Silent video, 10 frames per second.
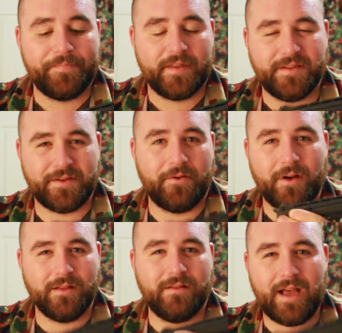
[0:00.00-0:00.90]
So
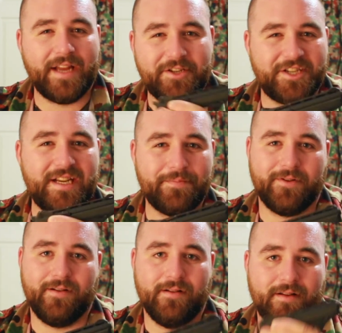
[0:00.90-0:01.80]
a lot
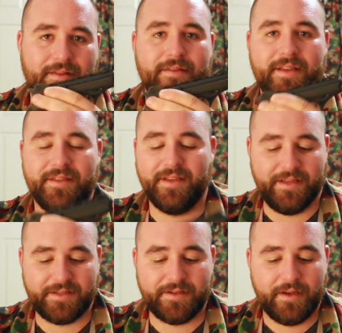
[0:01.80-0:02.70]
cheaper than
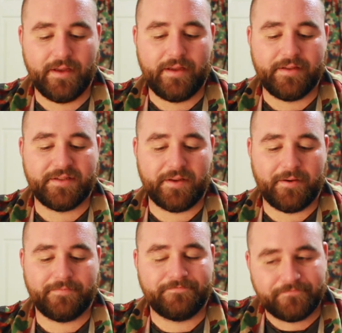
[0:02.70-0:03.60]
this. So,